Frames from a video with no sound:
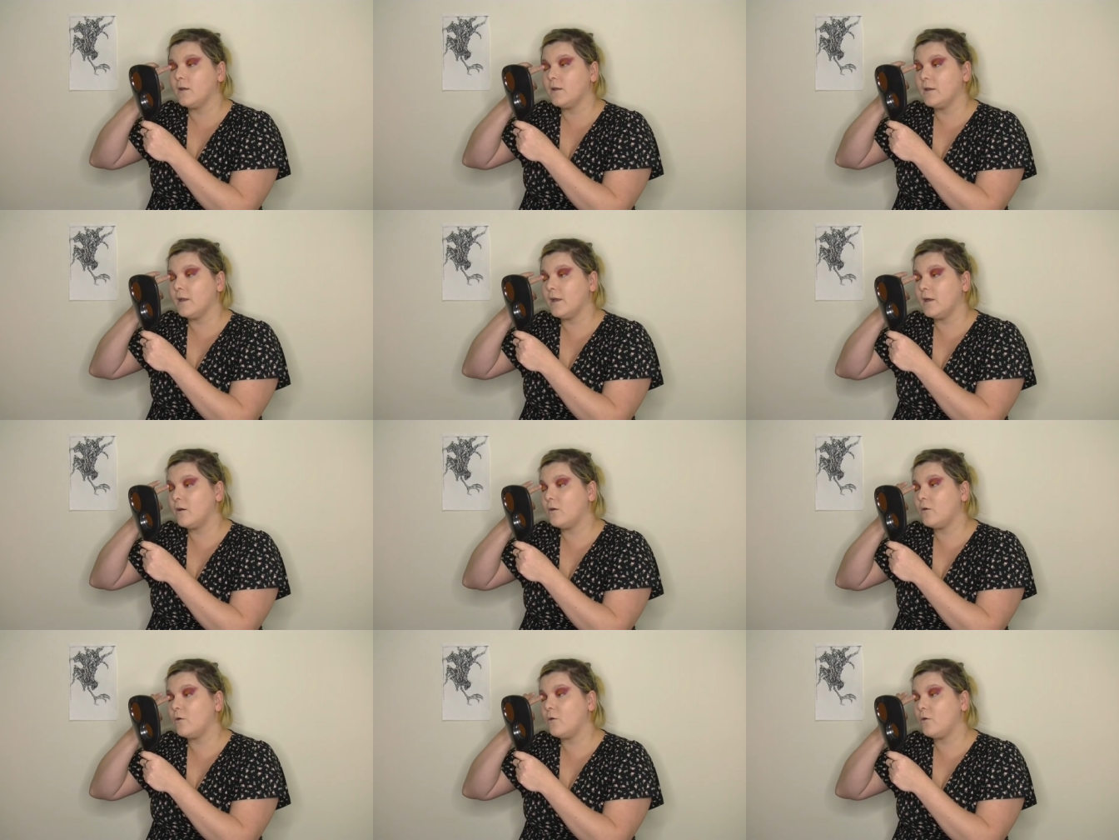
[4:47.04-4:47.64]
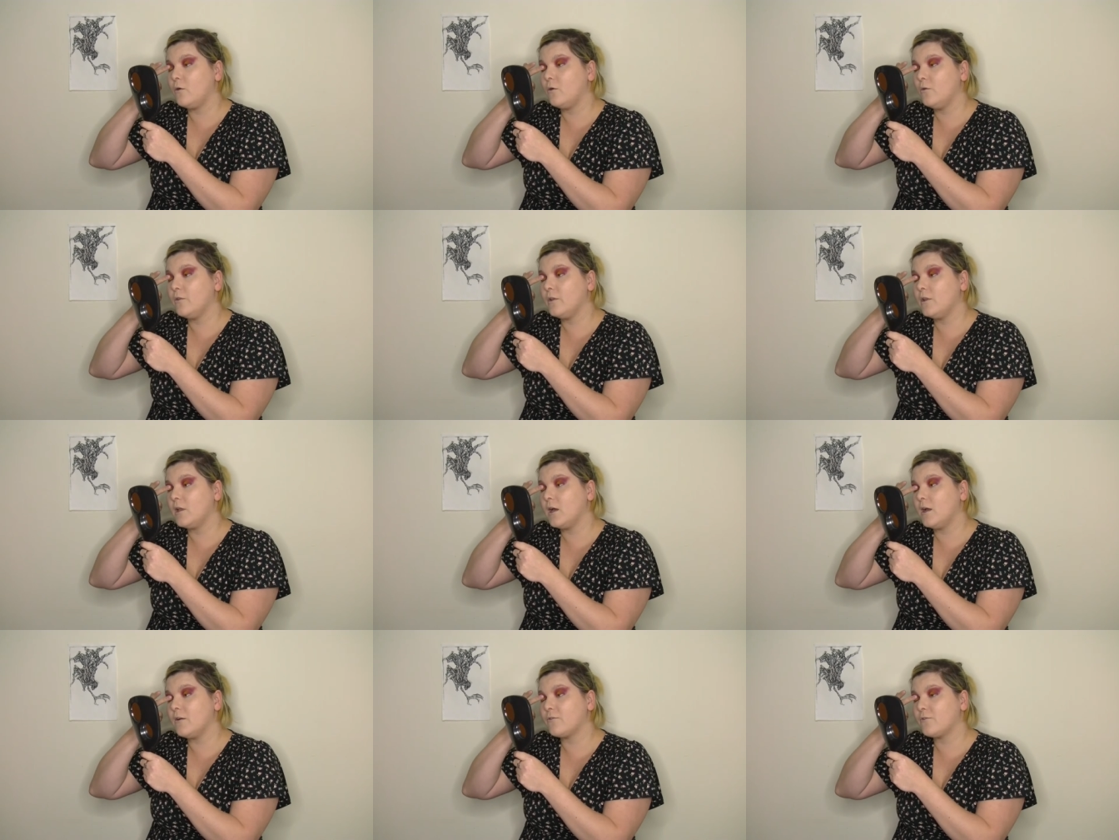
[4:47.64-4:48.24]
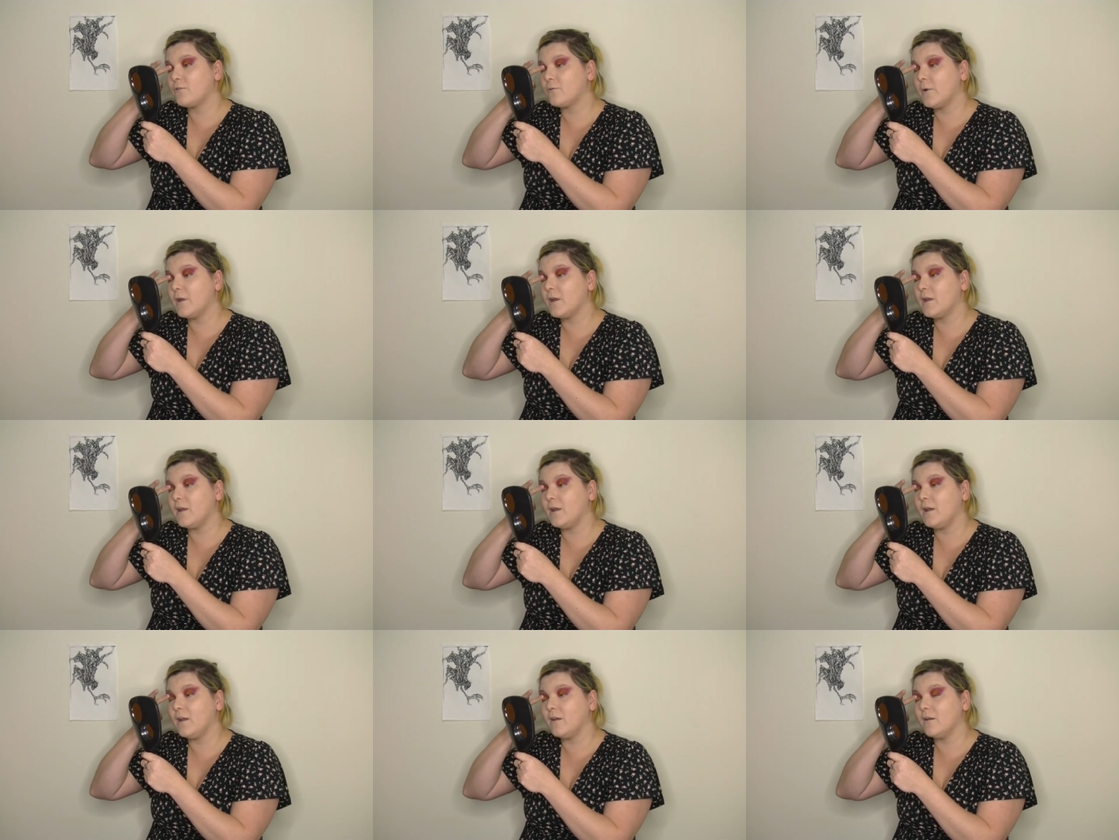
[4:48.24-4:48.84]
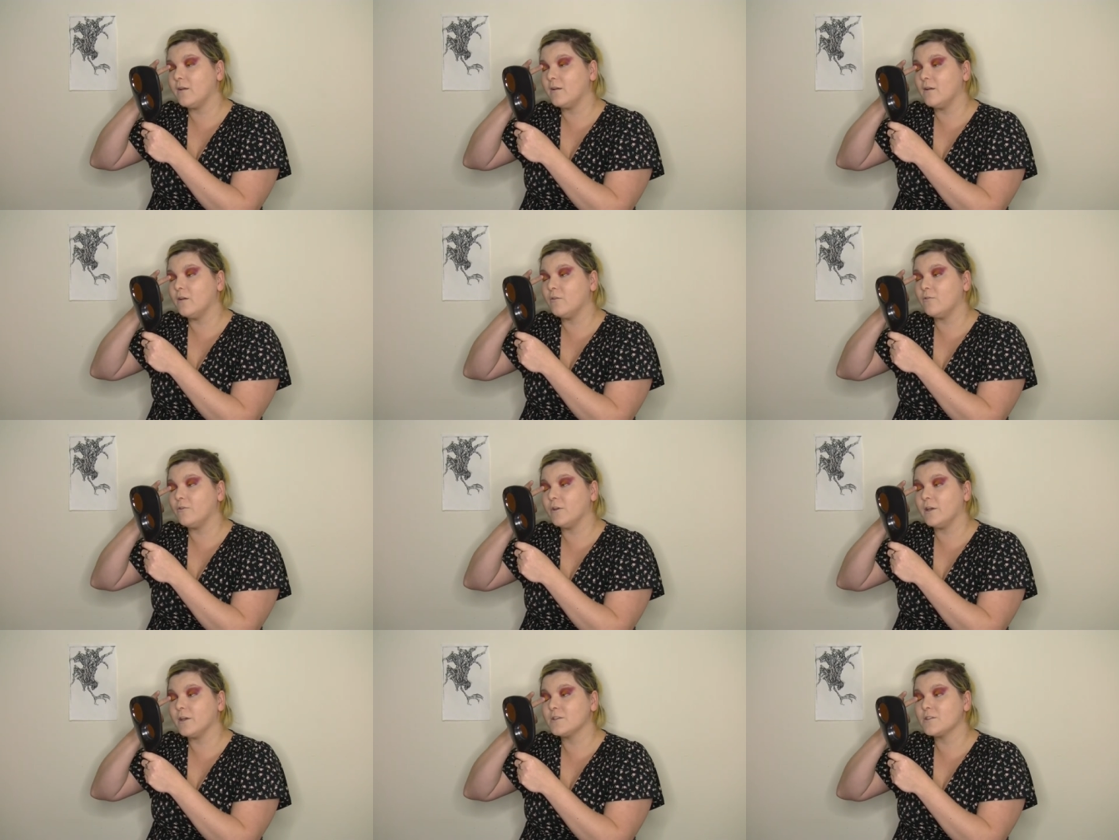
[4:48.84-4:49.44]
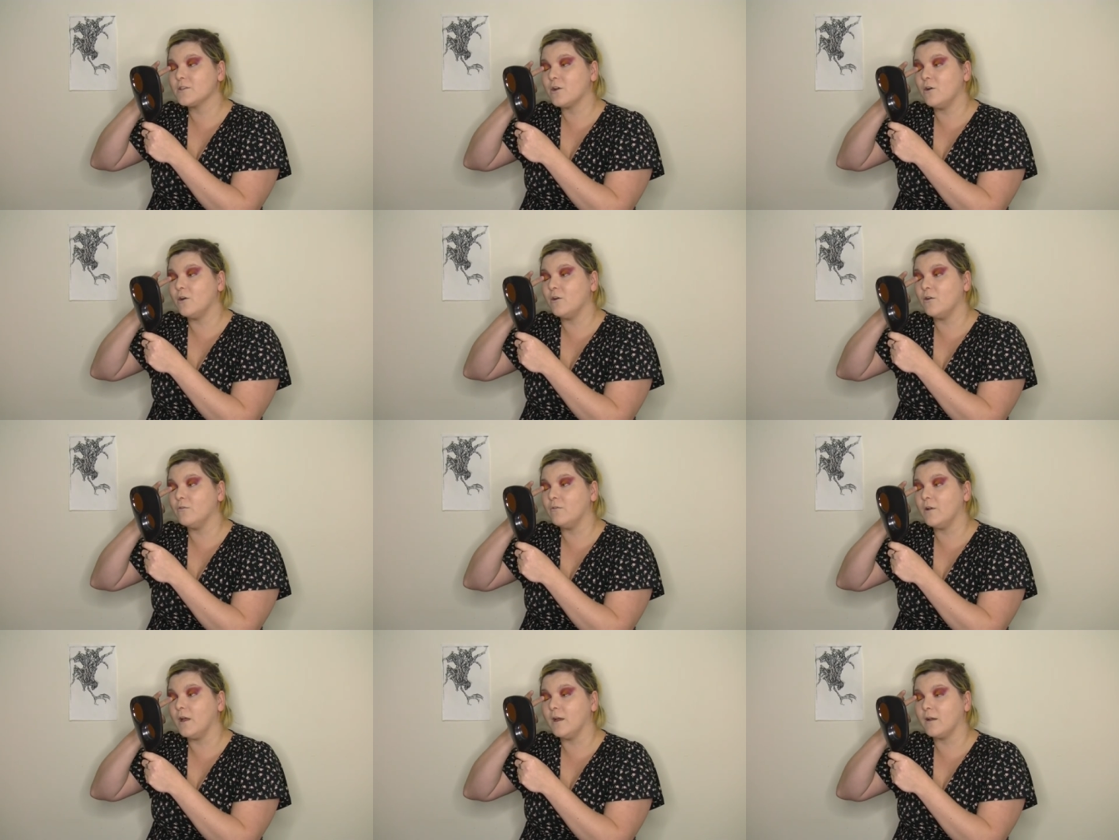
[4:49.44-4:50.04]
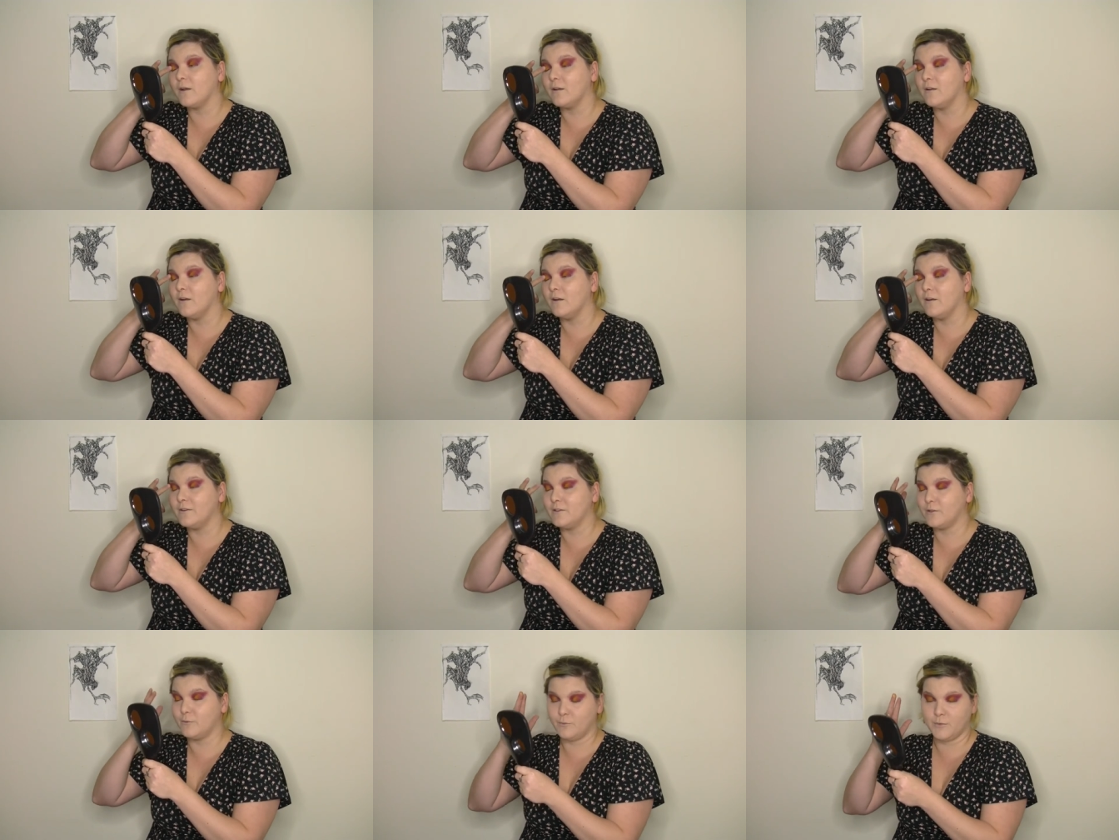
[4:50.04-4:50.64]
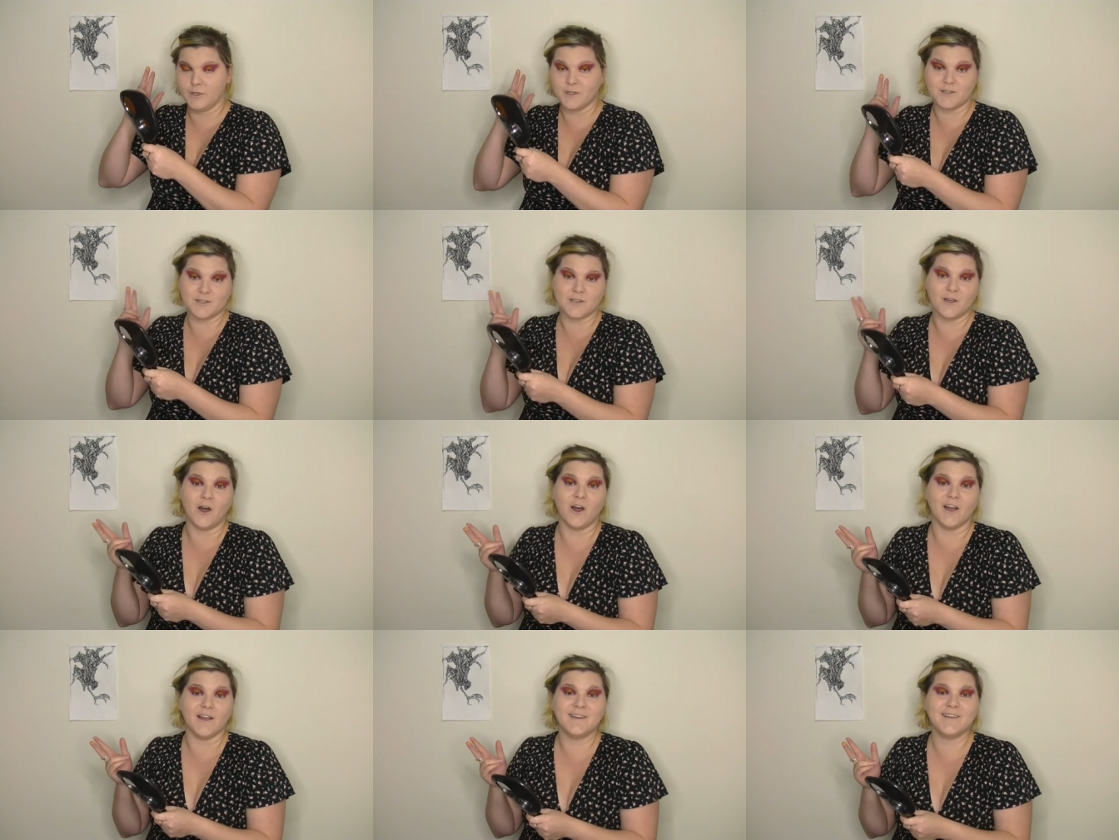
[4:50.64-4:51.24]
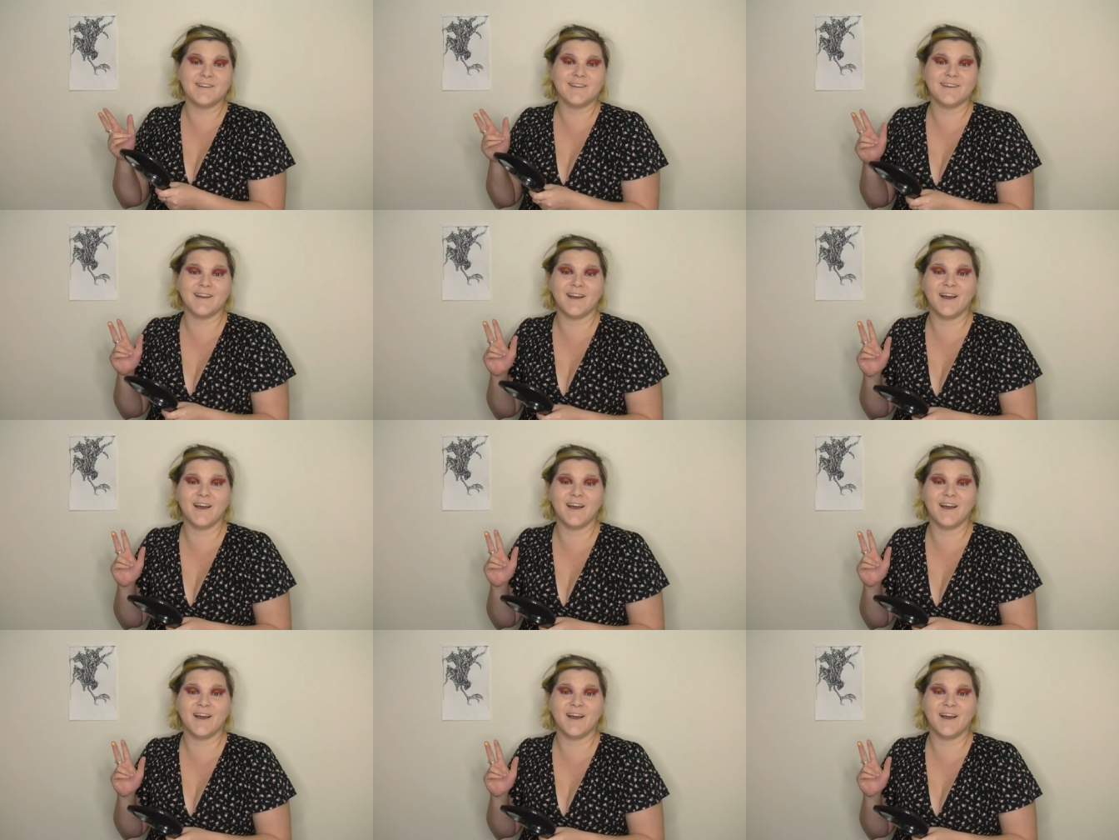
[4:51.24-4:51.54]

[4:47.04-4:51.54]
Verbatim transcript: now, all the life threatening effects of aconitum aside,